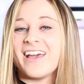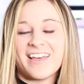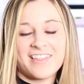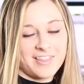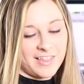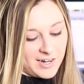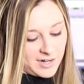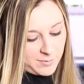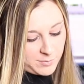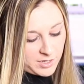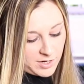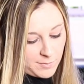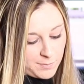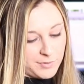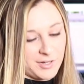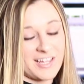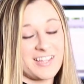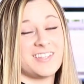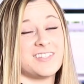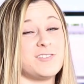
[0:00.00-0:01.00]
and then I'm going
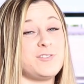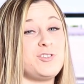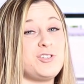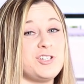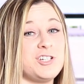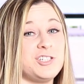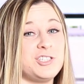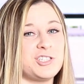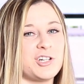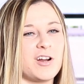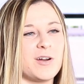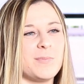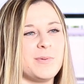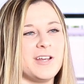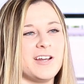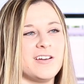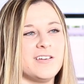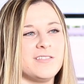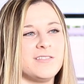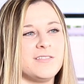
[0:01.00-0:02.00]
to play this G sharp
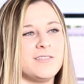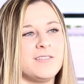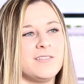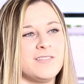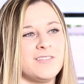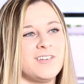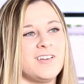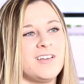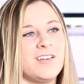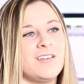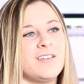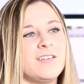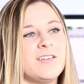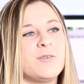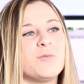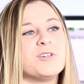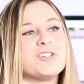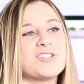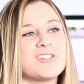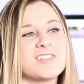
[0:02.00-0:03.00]
here,
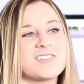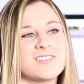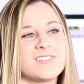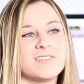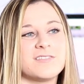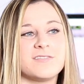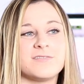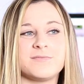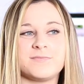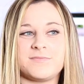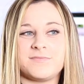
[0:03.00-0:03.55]
which is